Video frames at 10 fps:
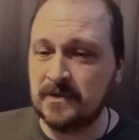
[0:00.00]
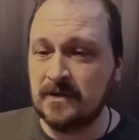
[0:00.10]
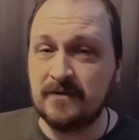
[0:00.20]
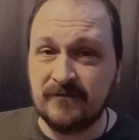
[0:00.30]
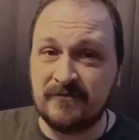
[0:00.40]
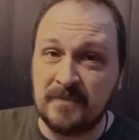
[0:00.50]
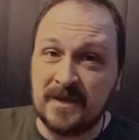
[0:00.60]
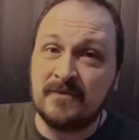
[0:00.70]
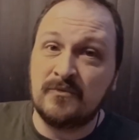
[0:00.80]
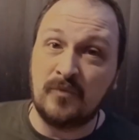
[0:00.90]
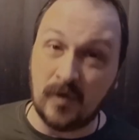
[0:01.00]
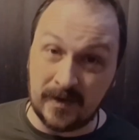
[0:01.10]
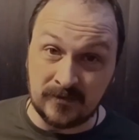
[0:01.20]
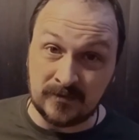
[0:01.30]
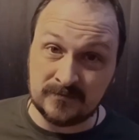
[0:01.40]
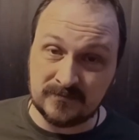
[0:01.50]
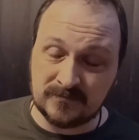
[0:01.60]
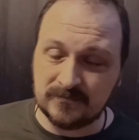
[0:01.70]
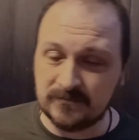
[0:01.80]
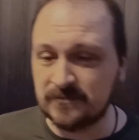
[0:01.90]
For me, why not?
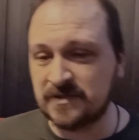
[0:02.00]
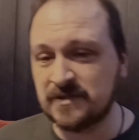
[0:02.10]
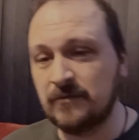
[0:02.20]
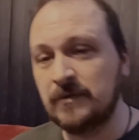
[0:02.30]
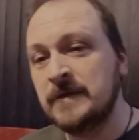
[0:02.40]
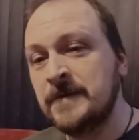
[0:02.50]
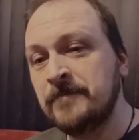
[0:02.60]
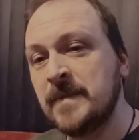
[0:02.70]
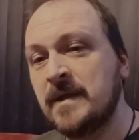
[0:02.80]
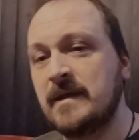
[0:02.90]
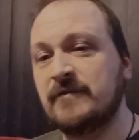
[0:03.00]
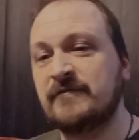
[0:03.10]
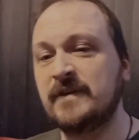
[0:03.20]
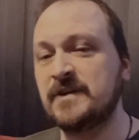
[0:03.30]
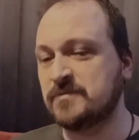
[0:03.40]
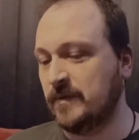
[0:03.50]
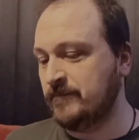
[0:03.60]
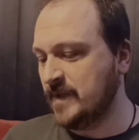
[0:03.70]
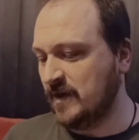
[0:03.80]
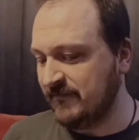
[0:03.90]
So, now the first one,
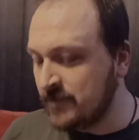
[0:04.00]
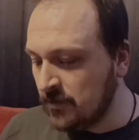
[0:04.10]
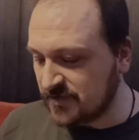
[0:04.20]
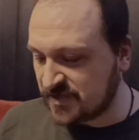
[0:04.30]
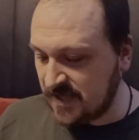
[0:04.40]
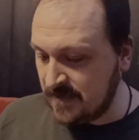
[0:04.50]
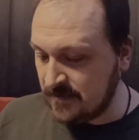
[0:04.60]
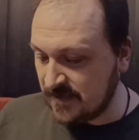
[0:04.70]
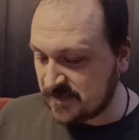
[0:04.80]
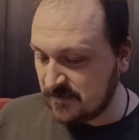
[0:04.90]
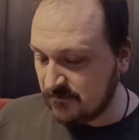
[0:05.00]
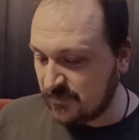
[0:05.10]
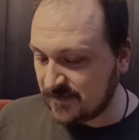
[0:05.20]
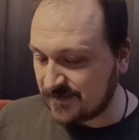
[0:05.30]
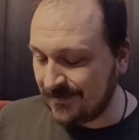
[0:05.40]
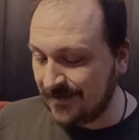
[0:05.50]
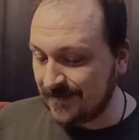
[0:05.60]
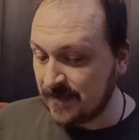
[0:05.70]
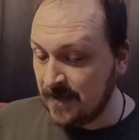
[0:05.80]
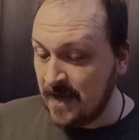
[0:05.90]
I've not seen this, but it
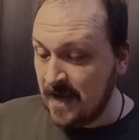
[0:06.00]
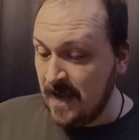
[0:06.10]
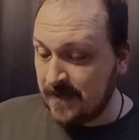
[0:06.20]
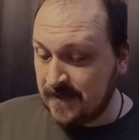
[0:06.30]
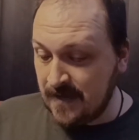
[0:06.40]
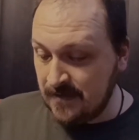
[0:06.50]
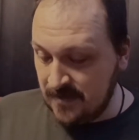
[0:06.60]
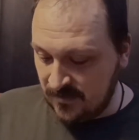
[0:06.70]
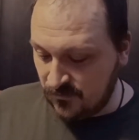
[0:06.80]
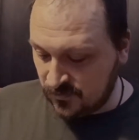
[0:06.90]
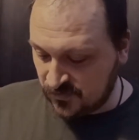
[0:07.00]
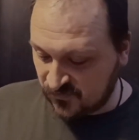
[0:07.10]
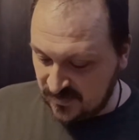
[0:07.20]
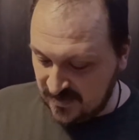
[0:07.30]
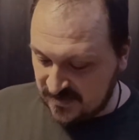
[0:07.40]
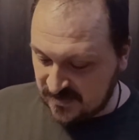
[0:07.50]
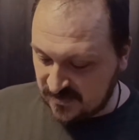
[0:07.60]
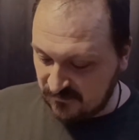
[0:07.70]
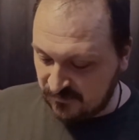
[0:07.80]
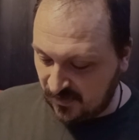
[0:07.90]
was
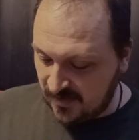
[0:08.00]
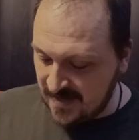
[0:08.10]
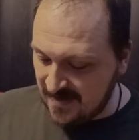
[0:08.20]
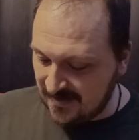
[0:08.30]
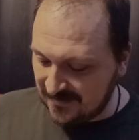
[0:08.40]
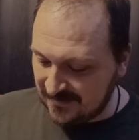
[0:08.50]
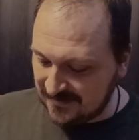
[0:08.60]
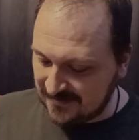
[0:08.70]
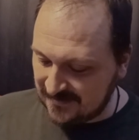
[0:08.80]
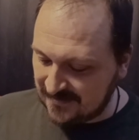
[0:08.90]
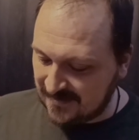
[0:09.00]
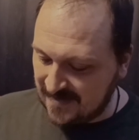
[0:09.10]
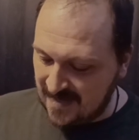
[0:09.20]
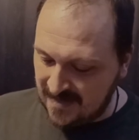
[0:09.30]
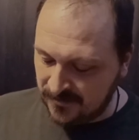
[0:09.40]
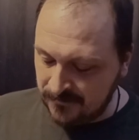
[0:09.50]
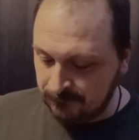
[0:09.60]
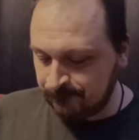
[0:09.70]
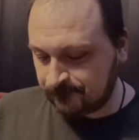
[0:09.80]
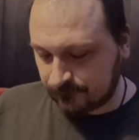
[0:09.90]
released by Canon
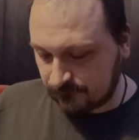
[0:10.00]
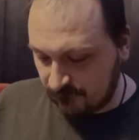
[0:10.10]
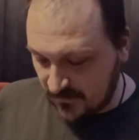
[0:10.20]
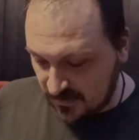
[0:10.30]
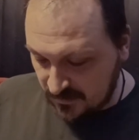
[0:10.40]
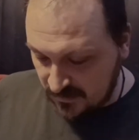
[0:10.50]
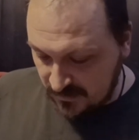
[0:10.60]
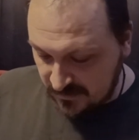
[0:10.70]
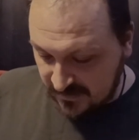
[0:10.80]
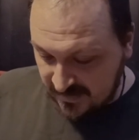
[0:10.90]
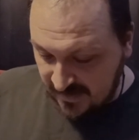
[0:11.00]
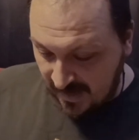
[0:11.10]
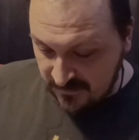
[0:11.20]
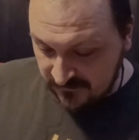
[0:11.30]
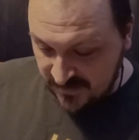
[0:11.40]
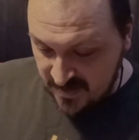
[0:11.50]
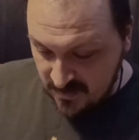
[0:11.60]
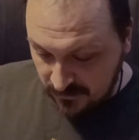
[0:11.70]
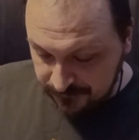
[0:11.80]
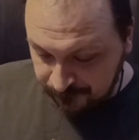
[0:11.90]

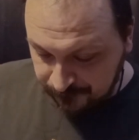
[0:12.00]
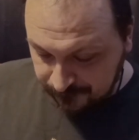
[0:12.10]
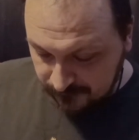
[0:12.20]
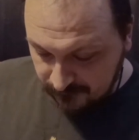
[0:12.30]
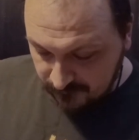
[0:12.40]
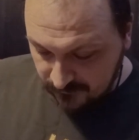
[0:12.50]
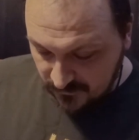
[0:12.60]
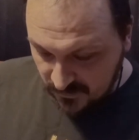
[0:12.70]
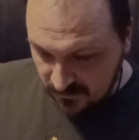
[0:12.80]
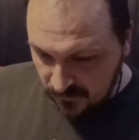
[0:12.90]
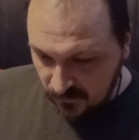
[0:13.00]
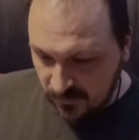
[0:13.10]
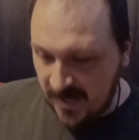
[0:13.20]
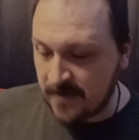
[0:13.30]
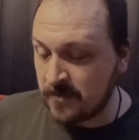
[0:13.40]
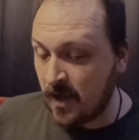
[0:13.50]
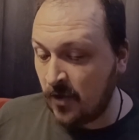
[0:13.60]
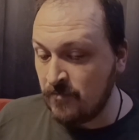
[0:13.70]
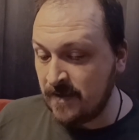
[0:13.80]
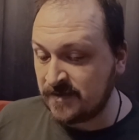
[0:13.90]
Video, or Canon Home
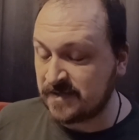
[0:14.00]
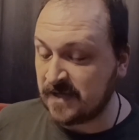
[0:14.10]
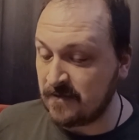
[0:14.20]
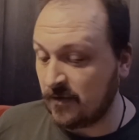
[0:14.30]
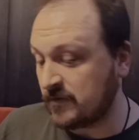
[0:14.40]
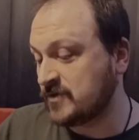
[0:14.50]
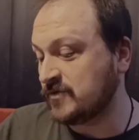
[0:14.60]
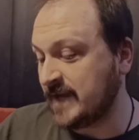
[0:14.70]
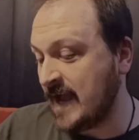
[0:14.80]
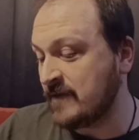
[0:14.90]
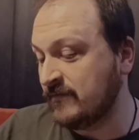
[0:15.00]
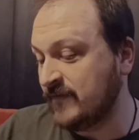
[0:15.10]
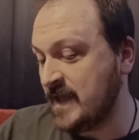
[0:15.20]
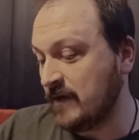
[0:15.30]
Entertainment, no, sorry, Canon Video.